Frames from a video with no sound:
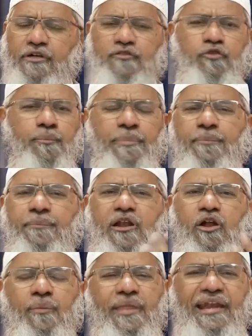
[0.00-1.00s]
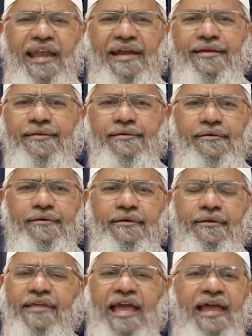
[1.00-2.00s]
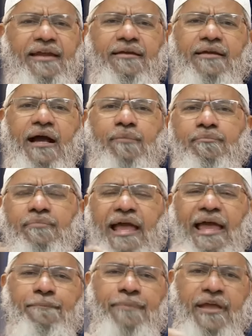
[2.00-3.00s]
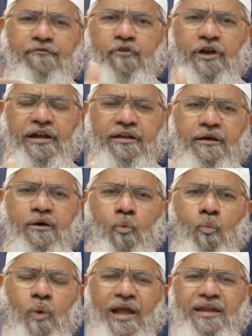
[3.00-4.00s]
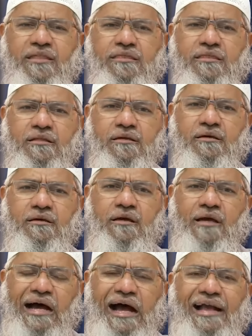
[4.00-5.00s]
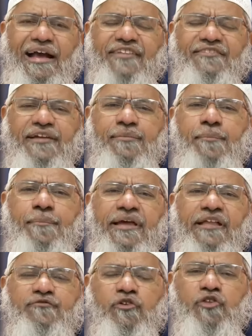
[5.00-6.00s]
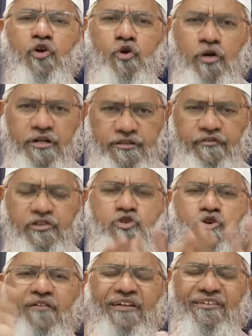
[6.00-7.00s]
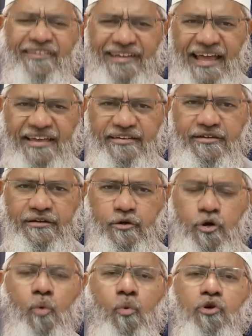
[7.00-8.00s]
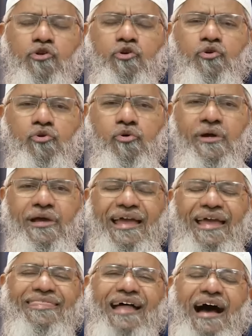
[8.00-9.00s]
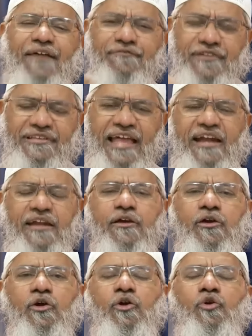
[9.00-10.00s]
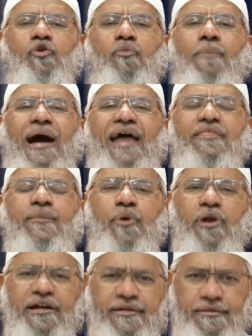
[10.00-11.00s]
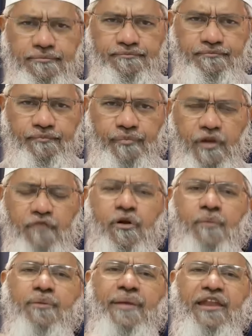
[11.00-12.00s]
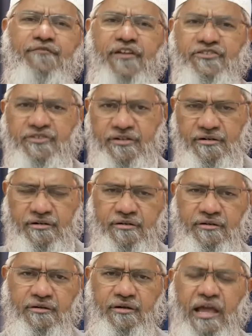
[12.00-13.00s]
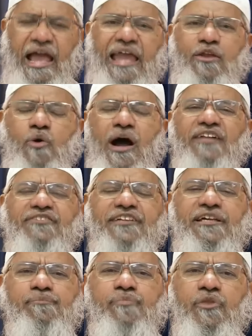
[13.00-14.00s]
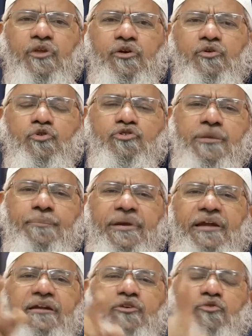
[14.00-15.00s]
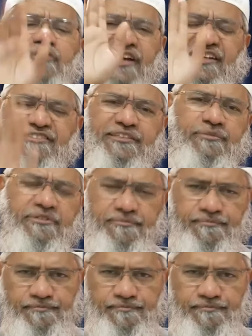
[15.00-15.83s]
So people on the net can come and pay for it. Once a customer pays for the goods which you have advertised, what you do is after that, you buy the product from the manufacturer and you ask him to ship it to the customer.